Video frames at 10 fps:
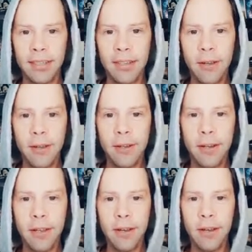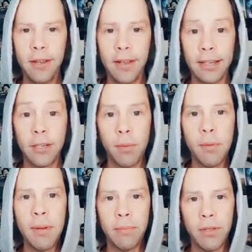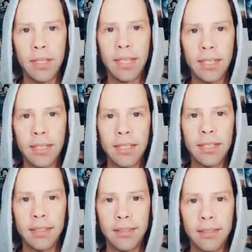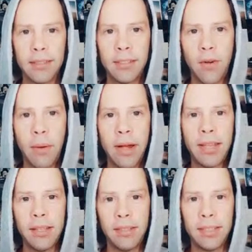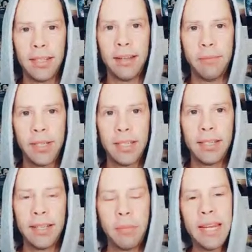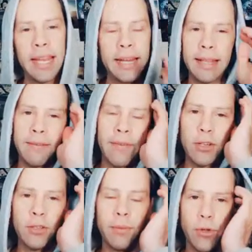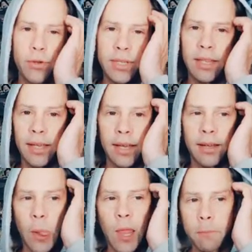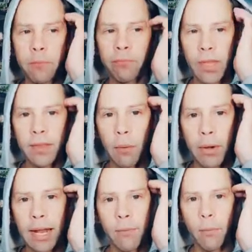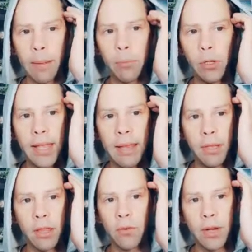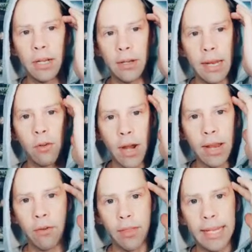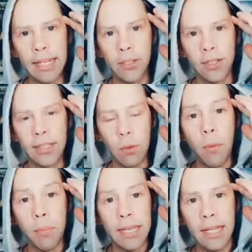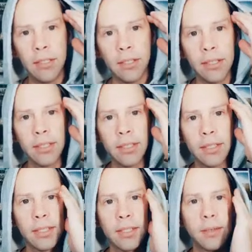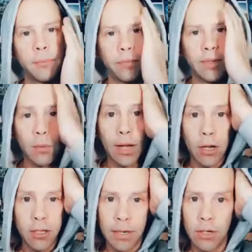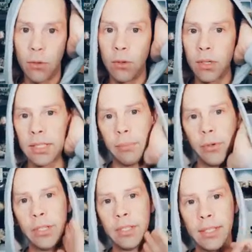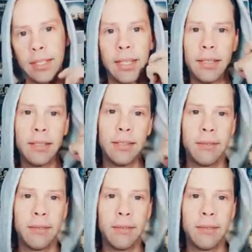I should probably play music. It's a great way to kill the time. But then again, if I do the music thing, then when I pull the MP3 and try to get rid of the dead zones, there won't be dead zones. That's why I close my door, because the birds are singing.